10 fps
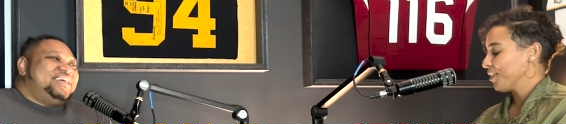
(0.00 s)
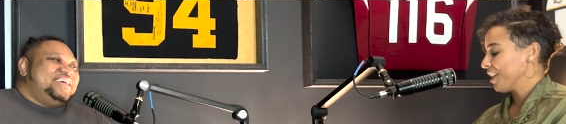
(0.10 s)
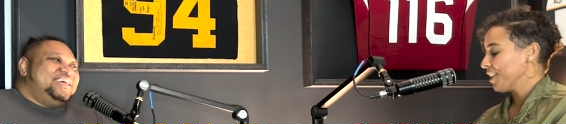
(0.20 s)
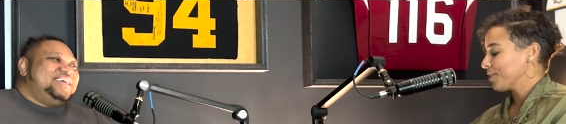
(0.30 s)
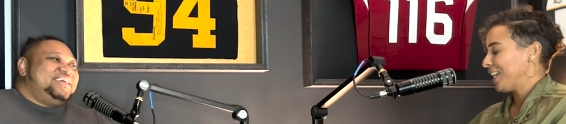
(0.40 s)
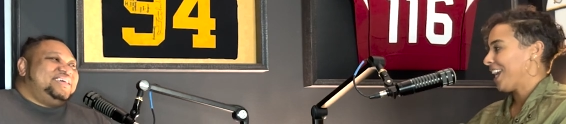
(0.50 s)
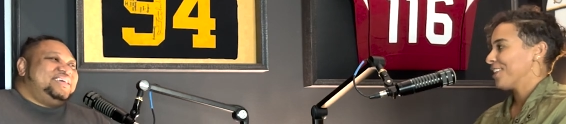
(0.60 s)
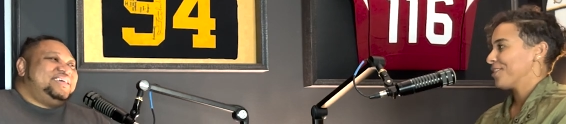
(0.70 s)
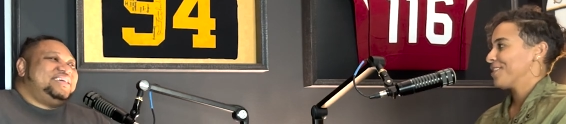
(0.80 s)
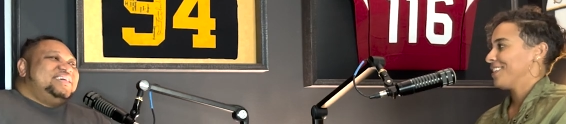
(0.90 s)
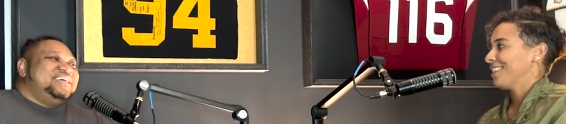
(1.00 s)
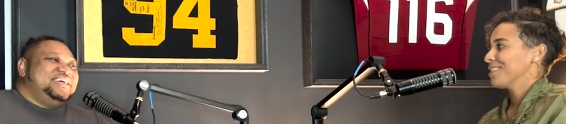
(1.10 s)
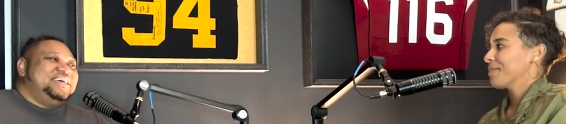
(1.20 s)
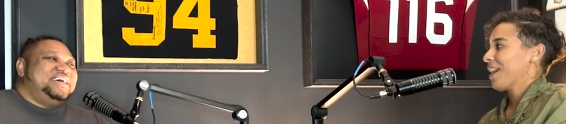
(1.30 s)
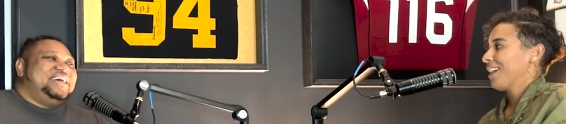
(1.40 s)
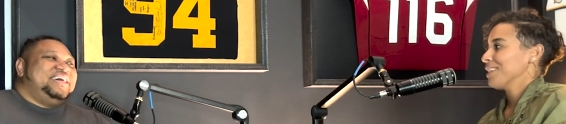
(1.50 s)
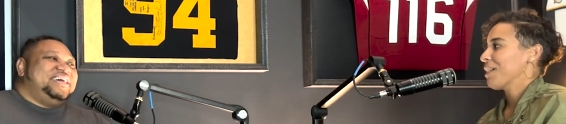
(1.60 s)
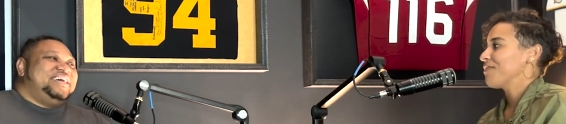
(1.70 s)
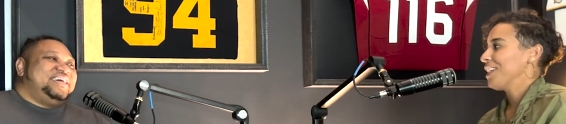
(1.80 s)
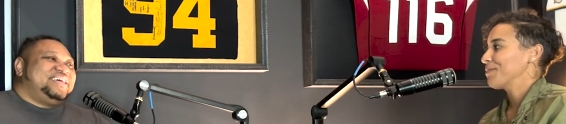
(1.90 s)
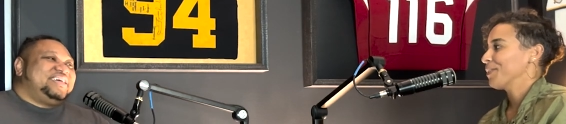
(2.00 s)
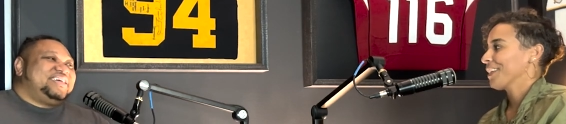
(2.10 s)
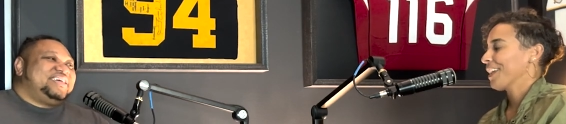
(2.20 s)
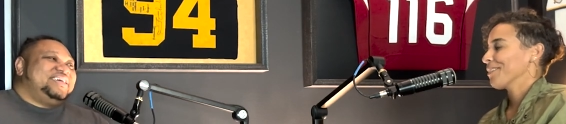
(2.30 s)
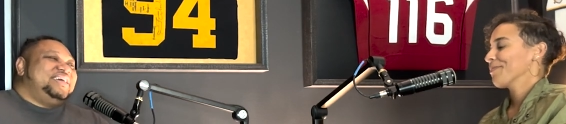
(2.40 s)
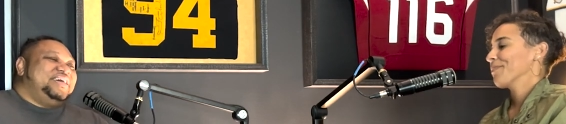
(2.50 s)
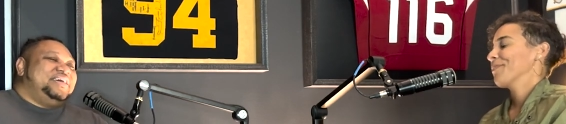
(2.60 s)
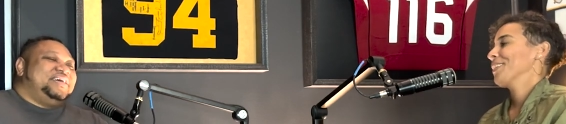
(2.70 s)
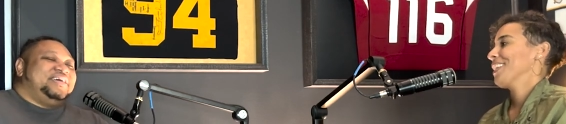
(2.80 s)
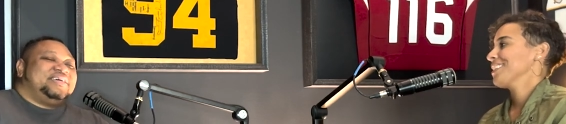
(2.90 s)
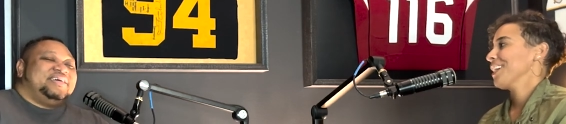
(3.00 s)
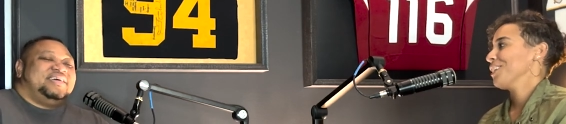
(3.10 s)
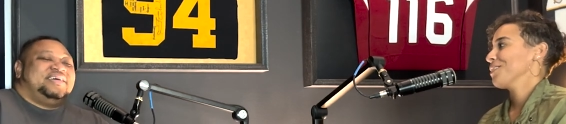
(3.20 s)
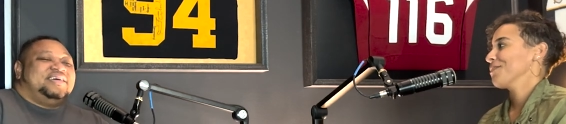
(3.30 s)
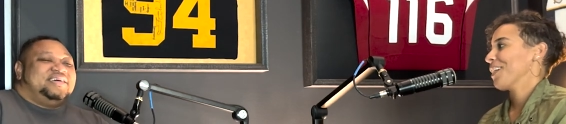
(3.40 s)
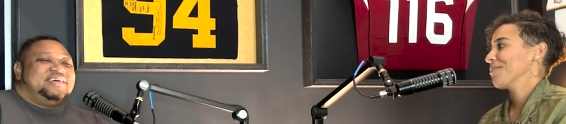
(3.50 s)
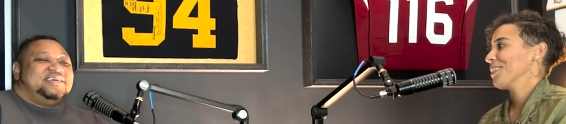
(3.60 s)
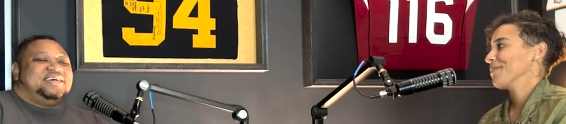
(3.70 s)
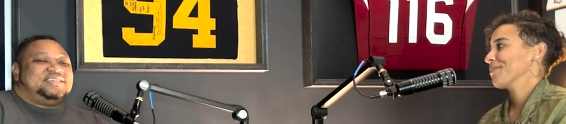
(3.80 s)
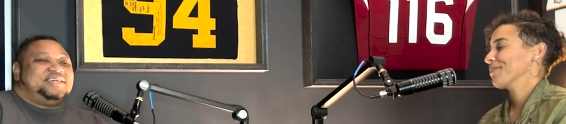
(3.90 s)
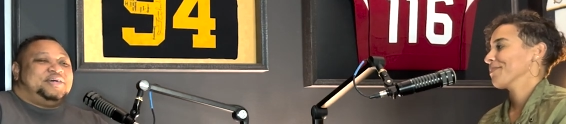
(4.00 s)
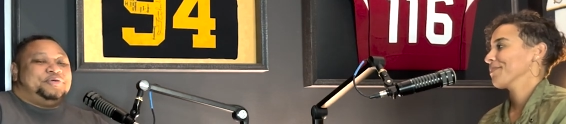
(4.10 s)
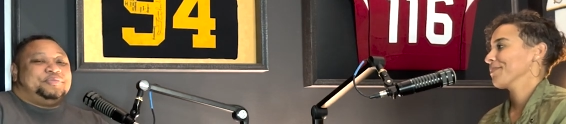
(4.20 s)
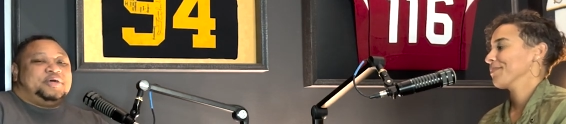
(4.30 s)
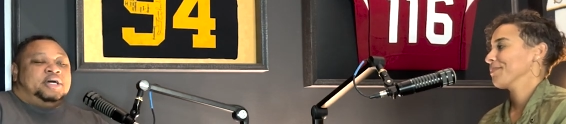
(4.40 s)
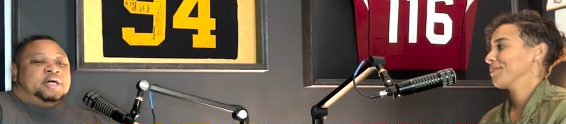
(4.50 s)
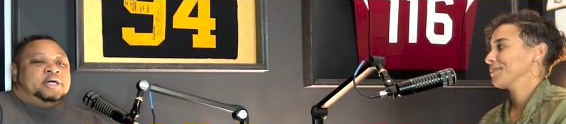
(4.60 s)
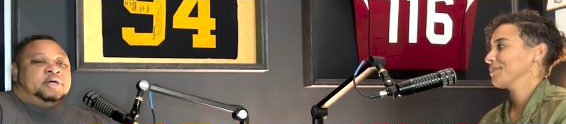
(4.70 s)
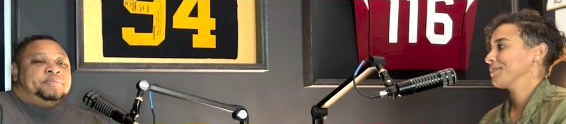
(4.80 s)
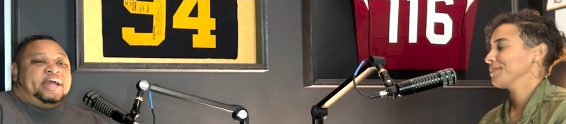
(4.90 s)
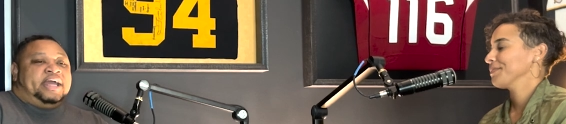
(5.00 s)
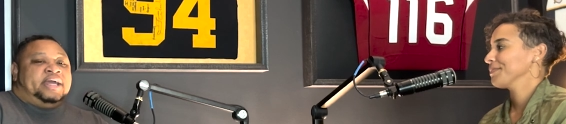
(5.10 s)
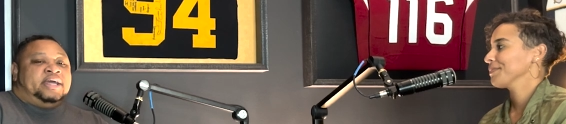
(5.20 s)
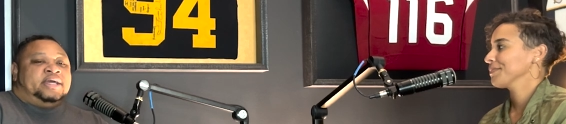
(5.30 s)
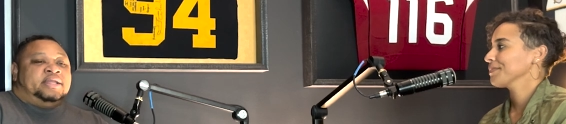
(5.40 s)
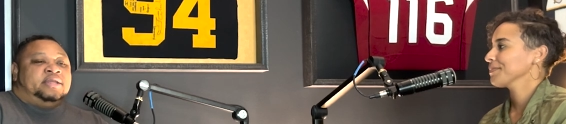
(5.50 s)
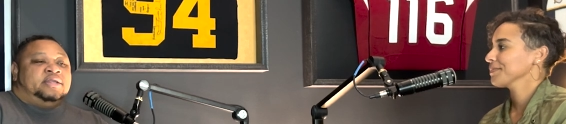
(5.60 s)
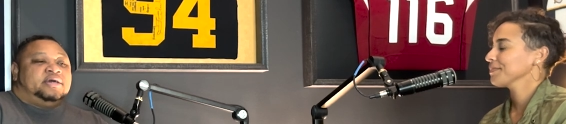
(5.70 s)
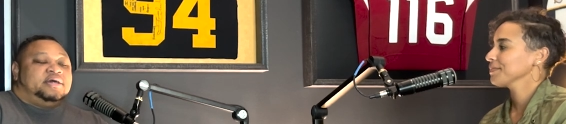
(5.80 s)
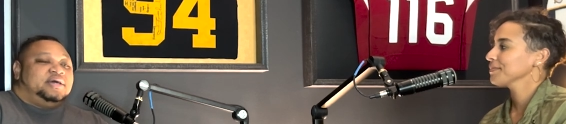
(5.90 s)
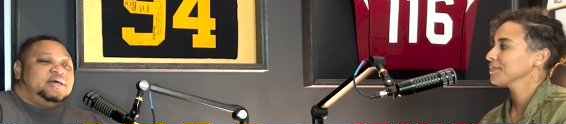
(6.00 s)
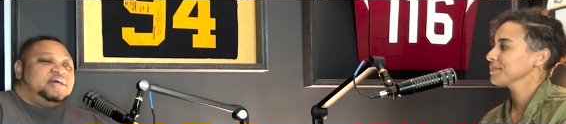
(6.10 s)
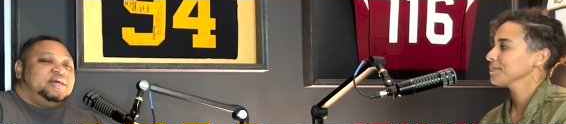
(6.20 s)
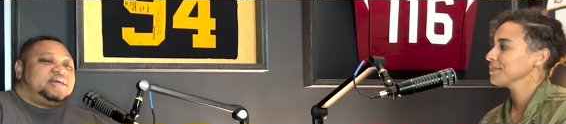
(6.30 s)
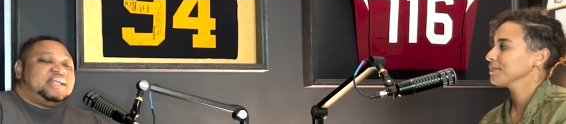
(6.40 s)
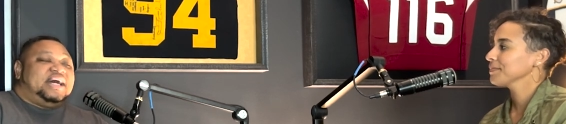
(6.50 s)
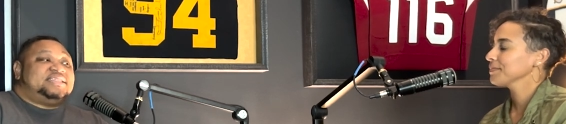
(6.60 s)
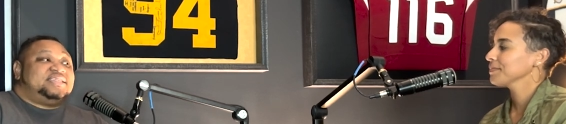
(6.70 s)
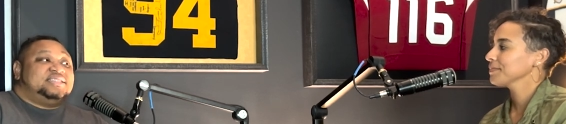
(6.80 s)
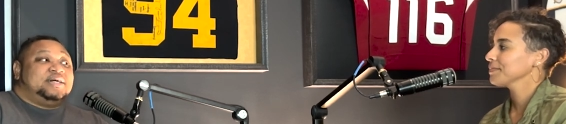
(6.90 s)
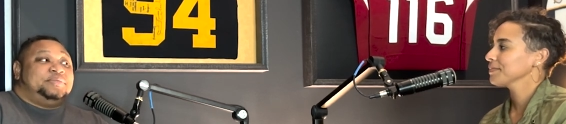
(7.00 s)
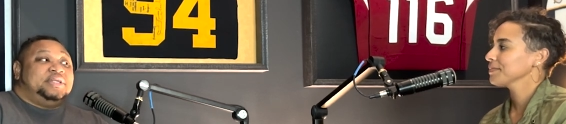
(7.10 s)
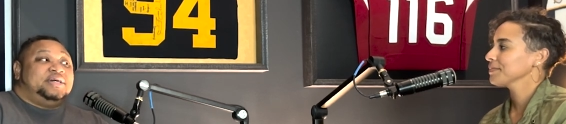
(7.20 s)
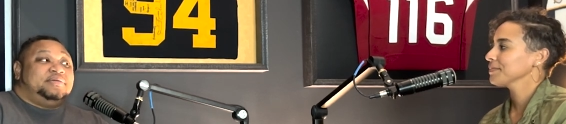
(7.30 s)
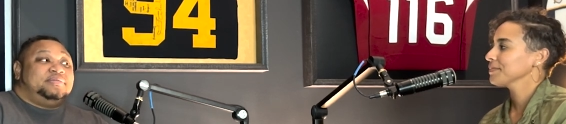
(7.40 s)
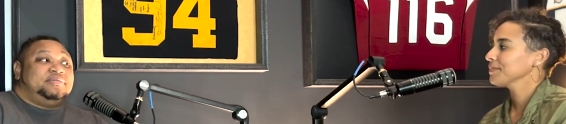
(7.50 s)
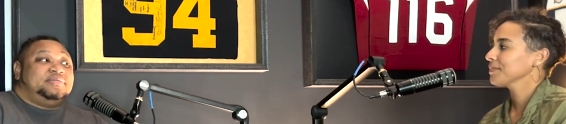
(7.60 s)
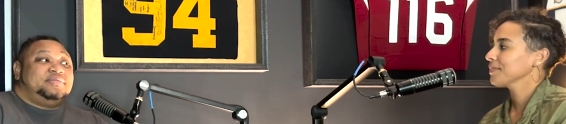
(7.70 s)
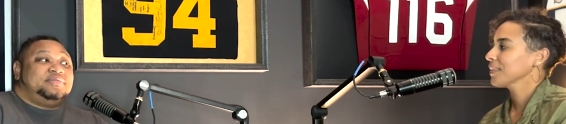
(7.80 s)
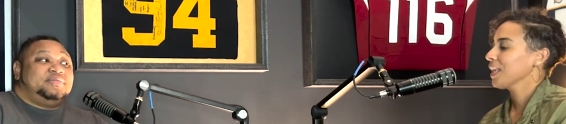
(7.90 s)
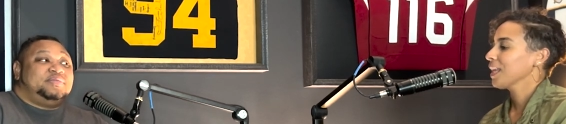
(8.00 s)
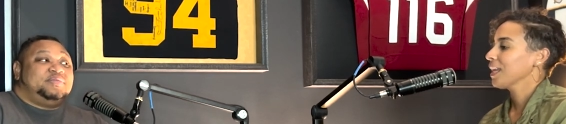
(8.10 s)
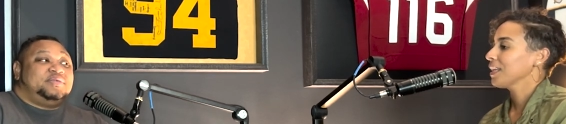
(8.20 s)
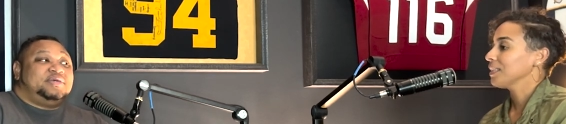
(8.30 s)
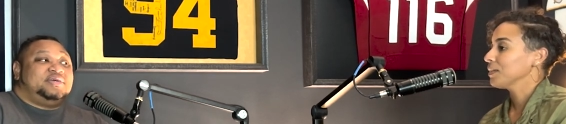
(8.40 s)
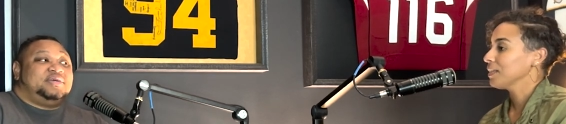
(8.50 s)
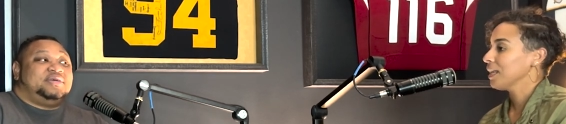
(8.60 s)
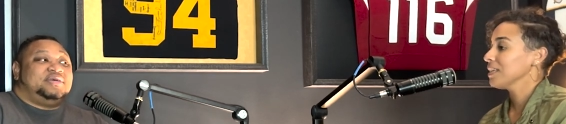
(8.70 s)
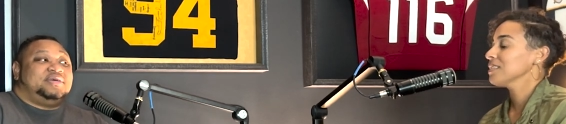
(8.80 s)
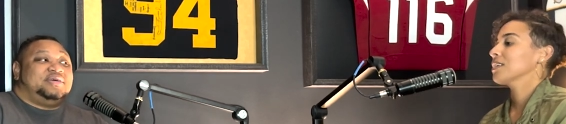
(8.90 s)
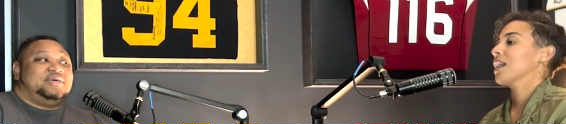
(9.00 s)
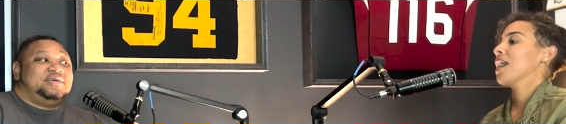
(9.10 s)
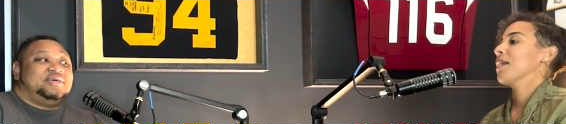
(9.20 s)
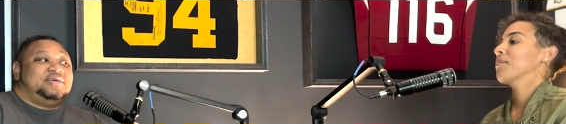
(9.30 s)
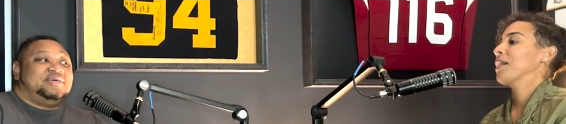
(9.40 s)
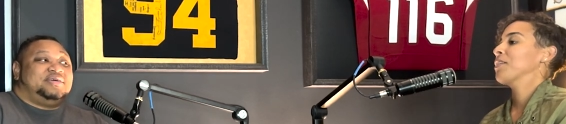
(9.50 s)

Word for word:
Speaker 1: Guillory Anderson is my yeah, is my Facebook name. Yeah, but that's how you can find me.
Speaker 2: That's dope. Um, and classes coming up.
Speaker 1: Yes, um, I